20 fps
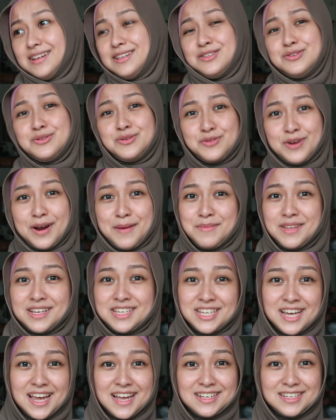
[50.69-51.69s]
to grab the
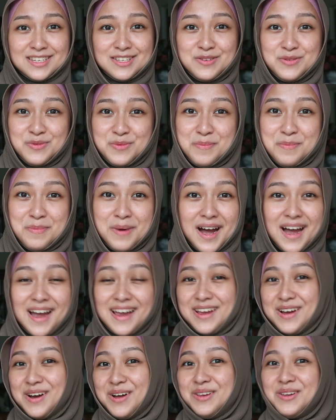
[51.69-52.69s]
chance to
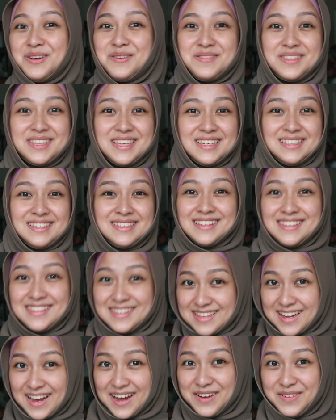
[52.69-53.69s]
buy all of this
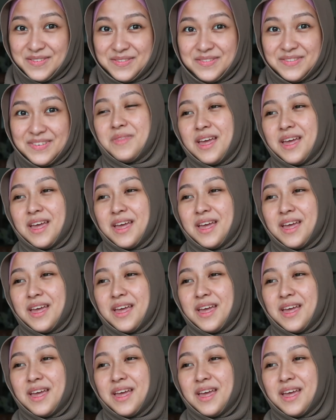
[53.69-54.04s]
stuff